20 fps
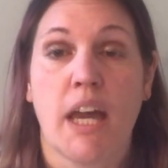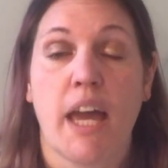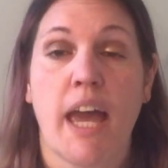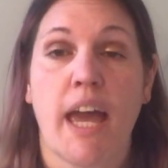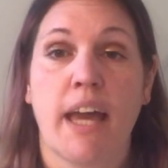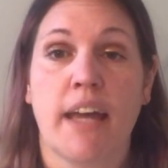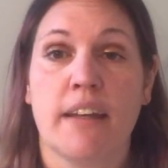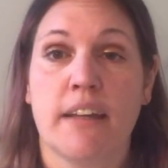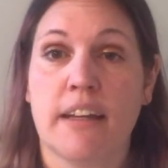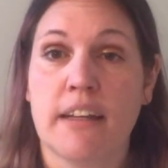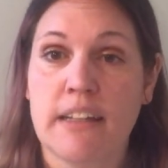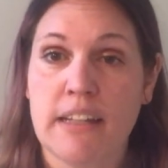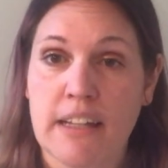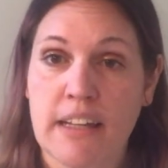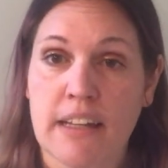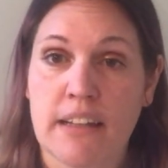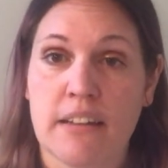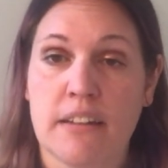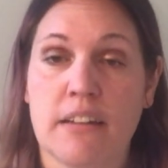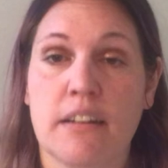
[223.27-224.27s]
And
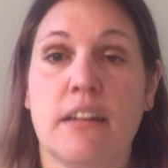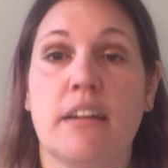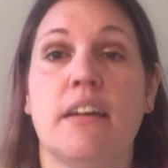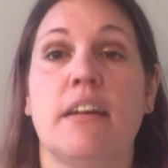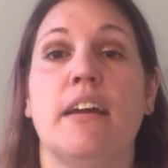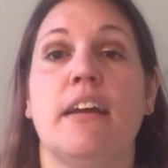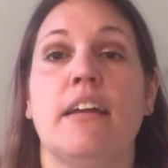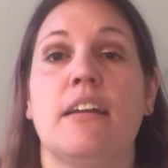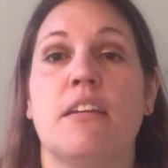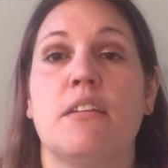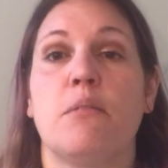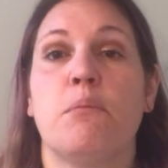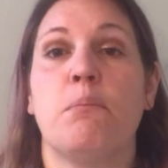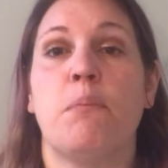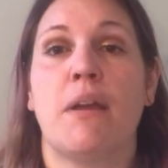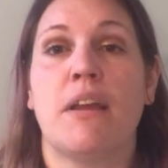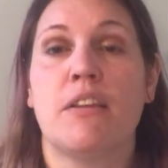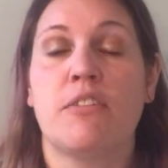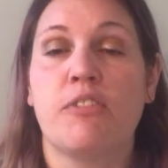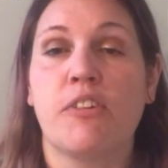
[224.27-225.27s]
again, it
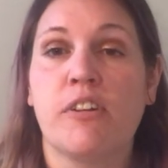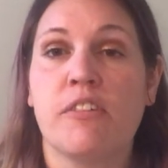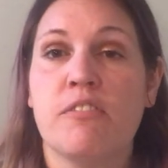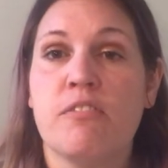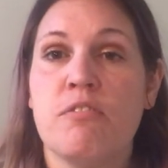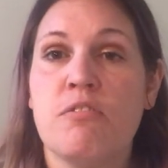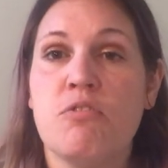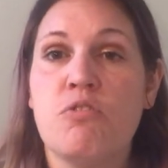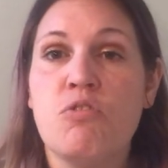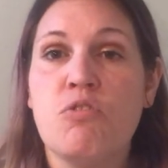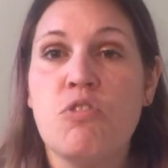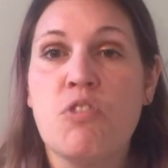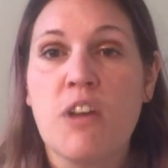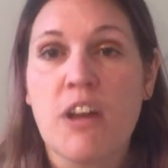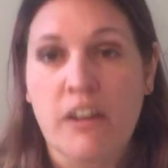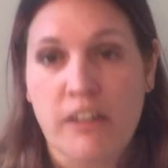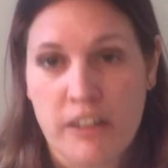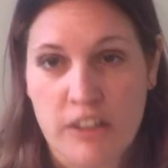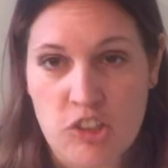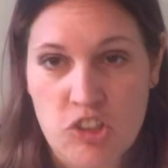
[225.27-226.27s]
makes for a
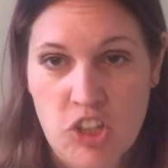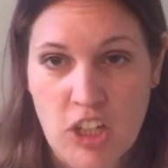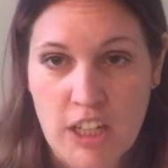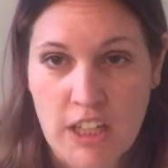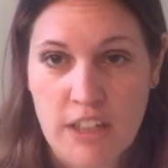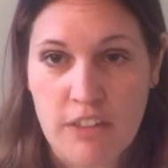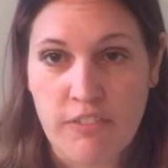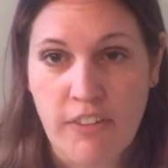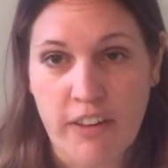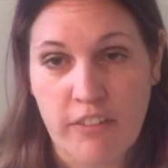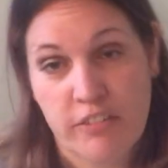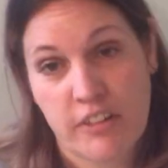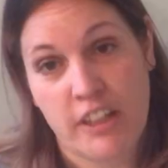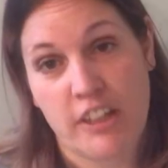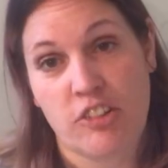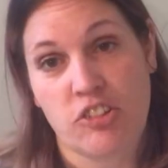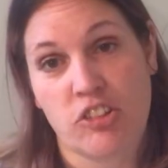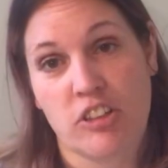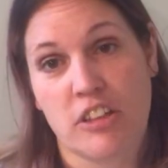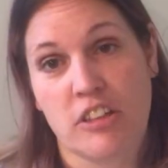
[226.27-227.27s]
very shaky
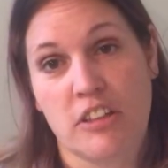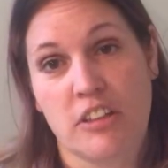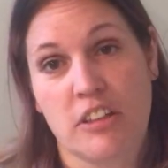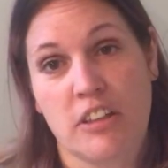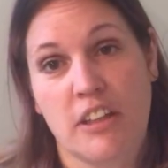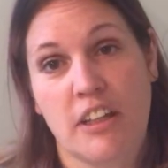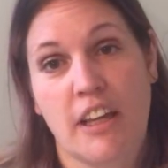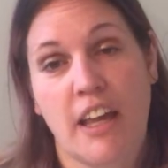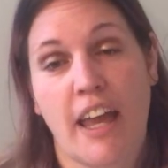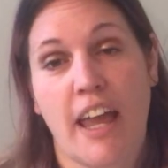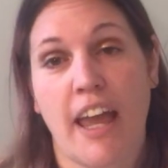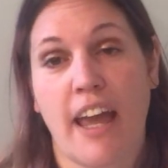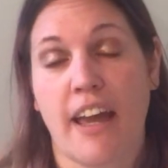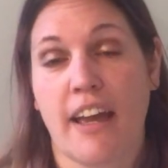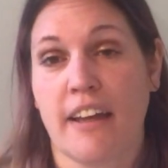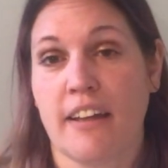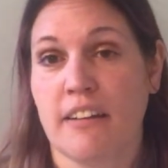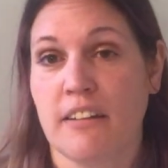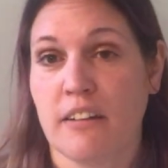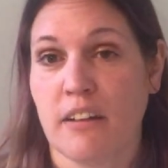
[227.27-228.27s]
foundation
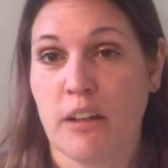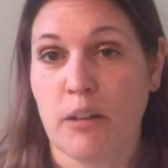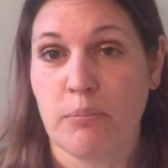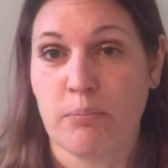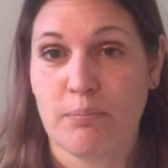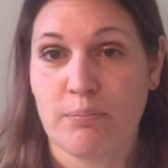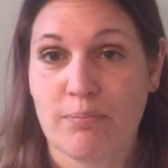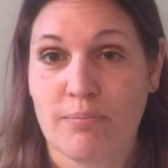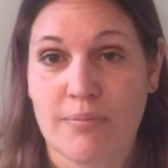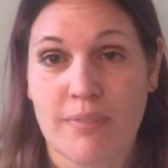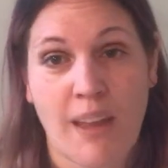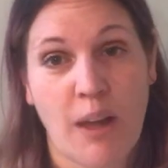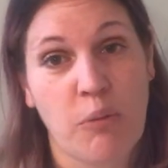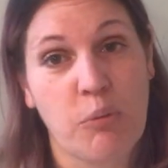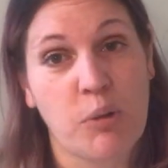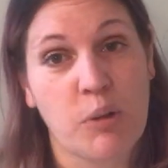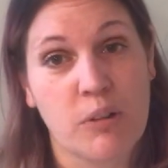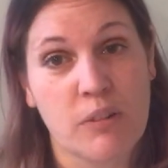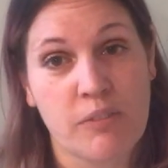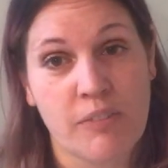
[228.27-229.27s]
and um, that
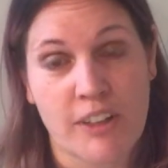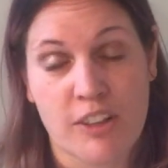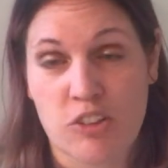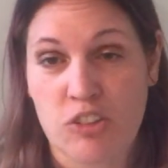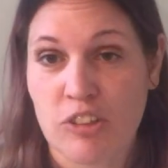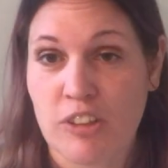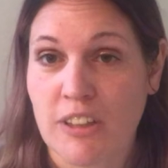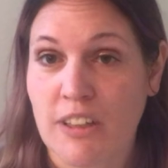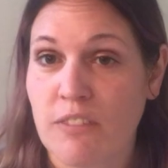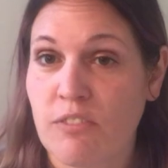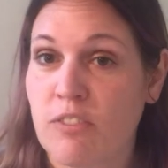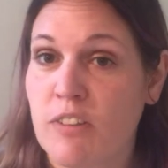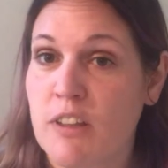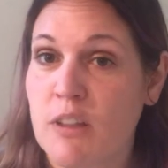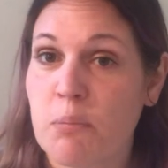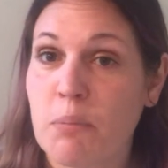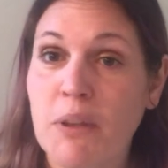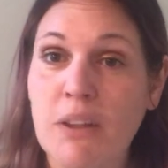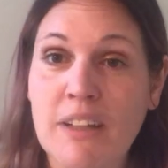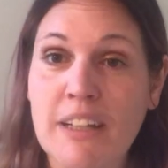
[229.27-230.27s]
will eventually, if
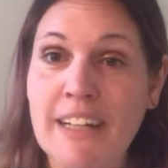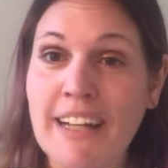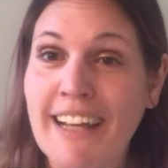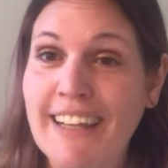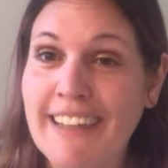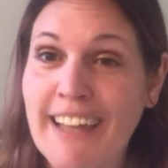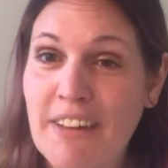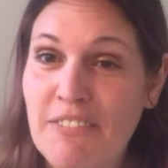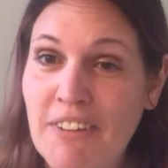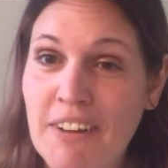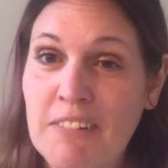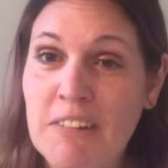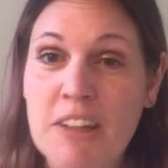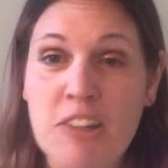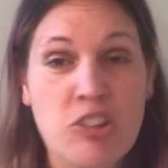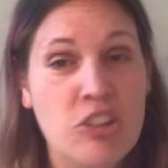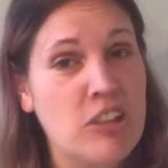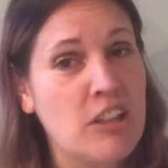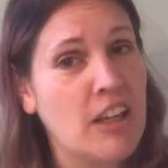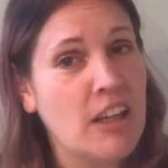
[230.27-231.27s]
it's a building on that
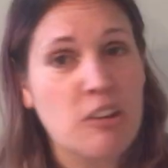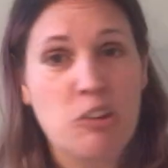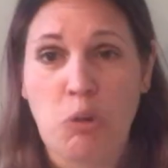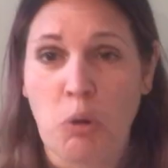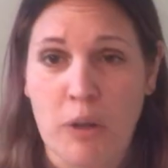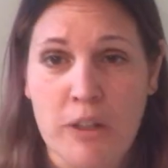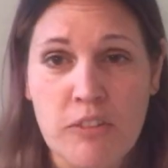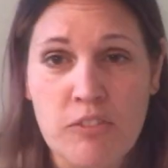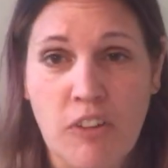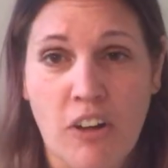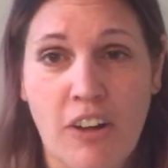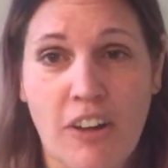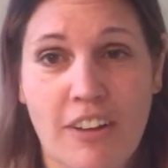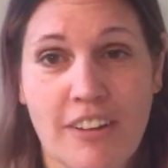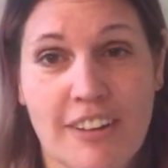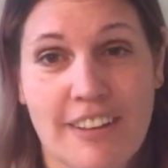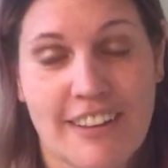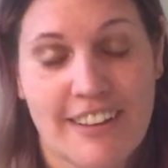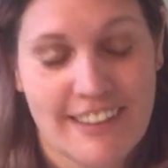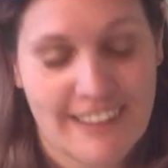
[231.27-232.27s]
foundation, it's going to fall.
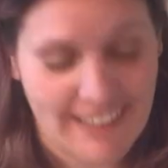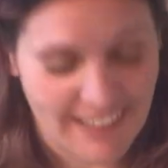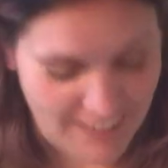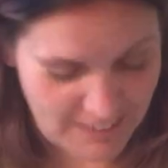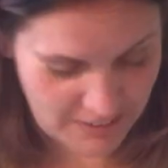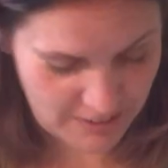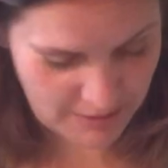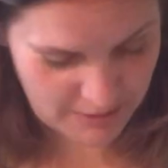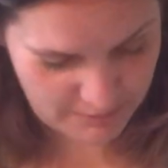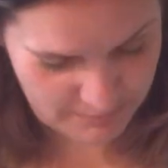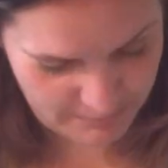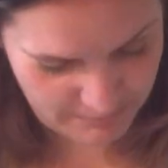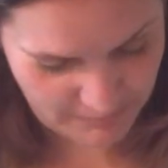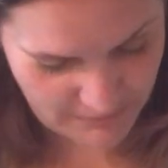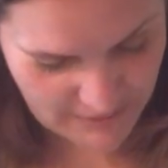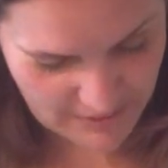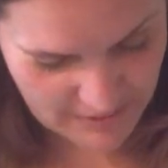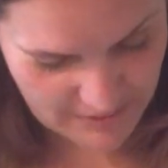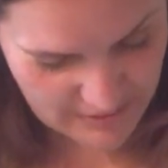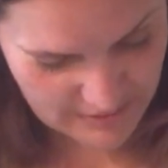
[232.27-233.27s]
Um,
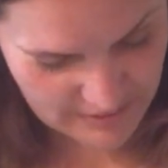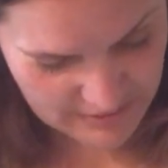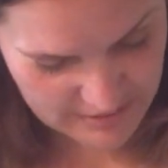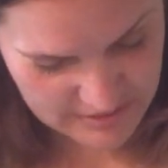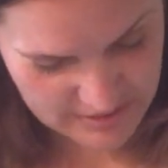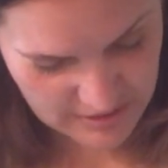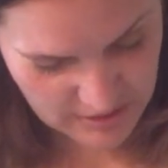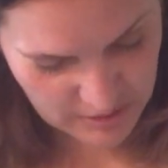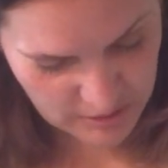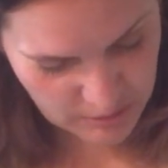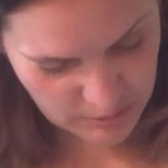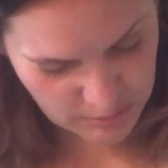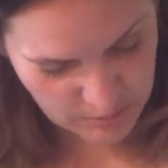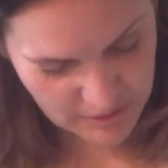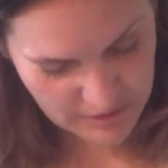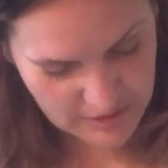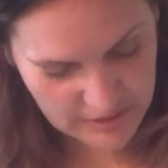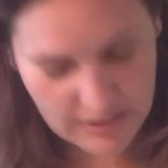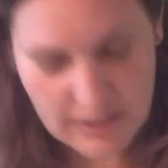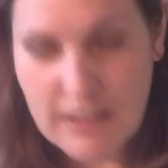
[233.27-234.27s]
so
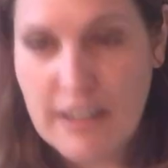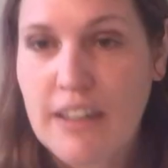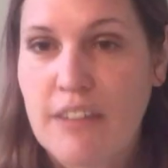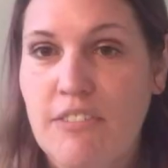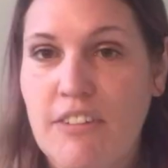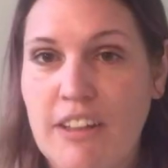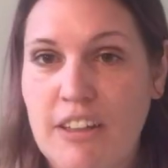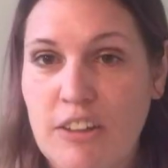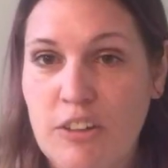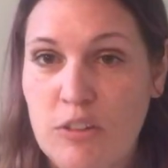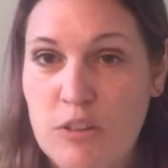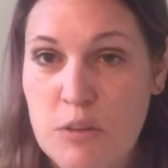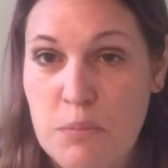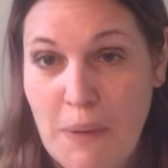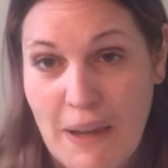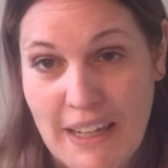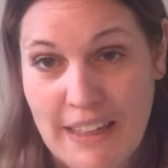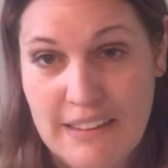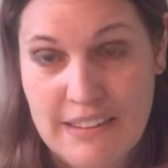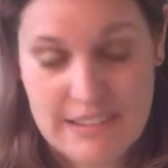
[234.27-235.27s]
giving you
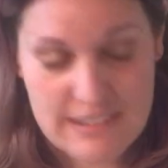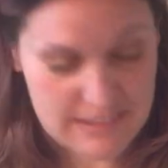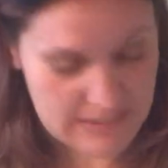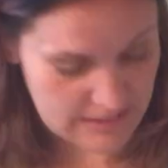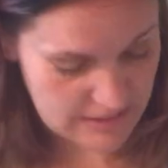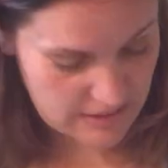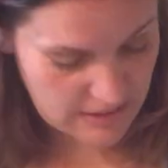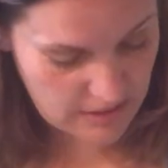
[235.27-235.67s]
space.